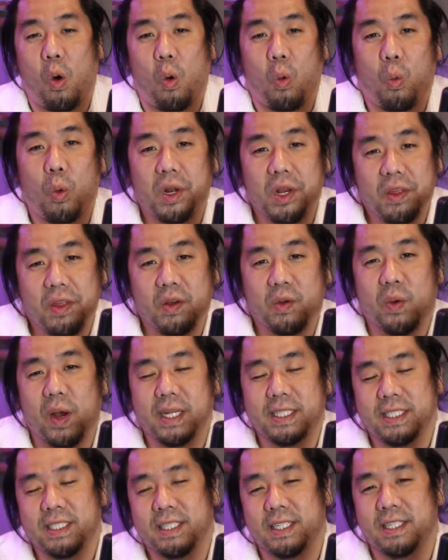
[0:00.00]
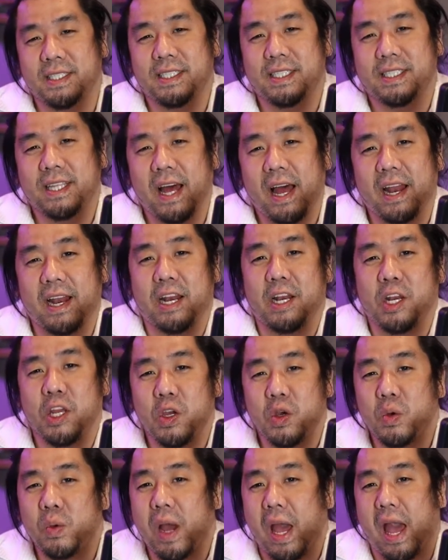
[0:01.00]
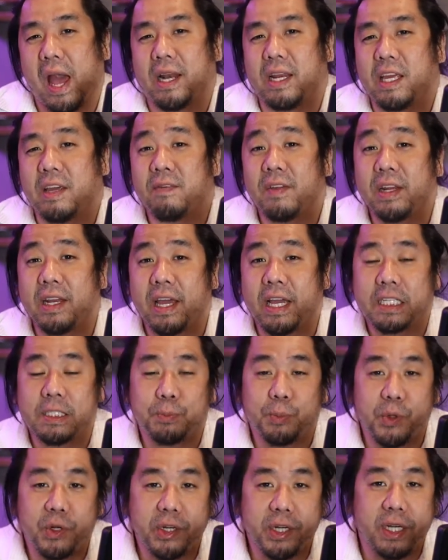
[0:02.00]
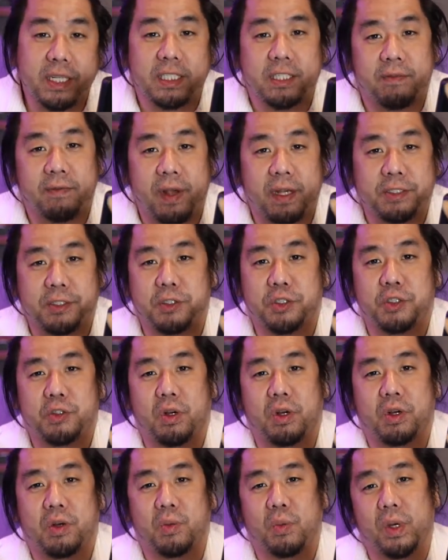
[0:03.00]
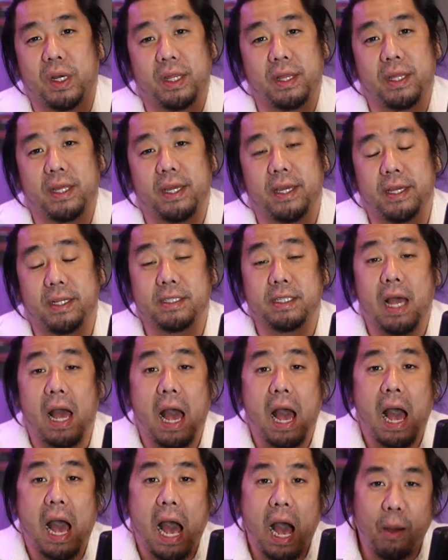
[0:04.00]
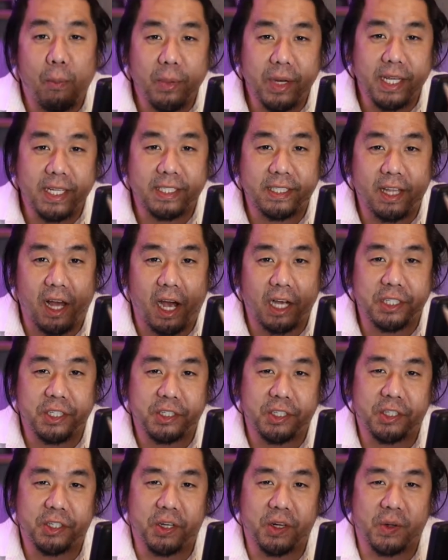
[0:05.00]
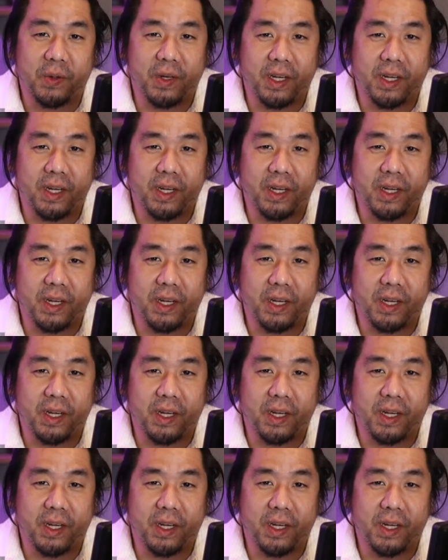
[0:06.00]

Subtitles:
One of the questions that new and even experienced investors struggle with is how many stocks you should own.